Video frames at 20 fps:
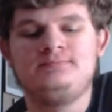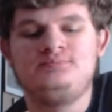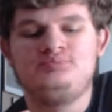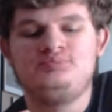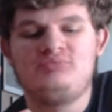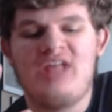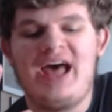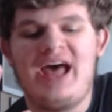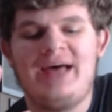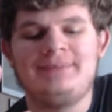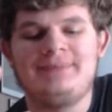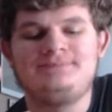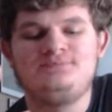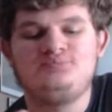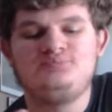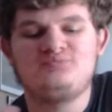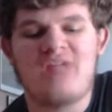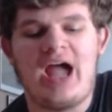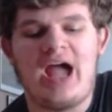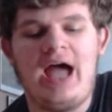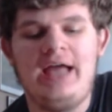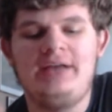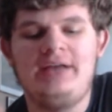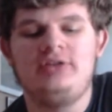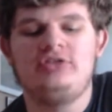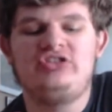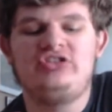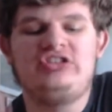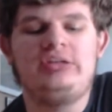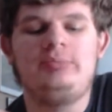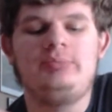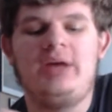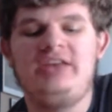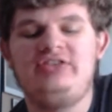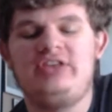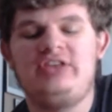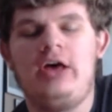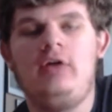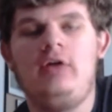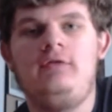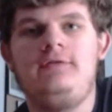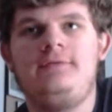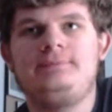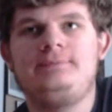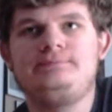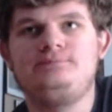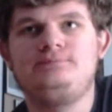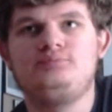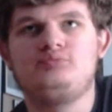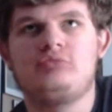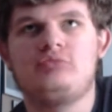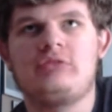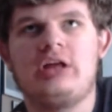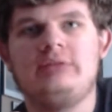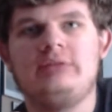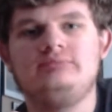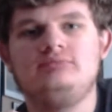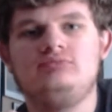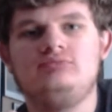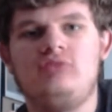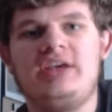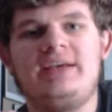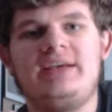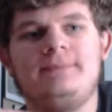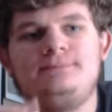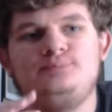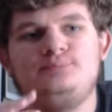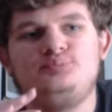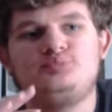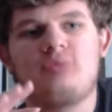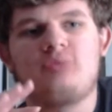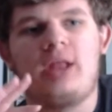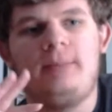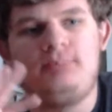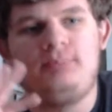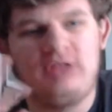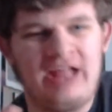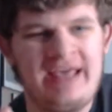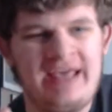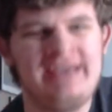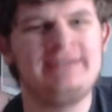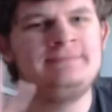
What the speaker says: that I could see myself, like, plain?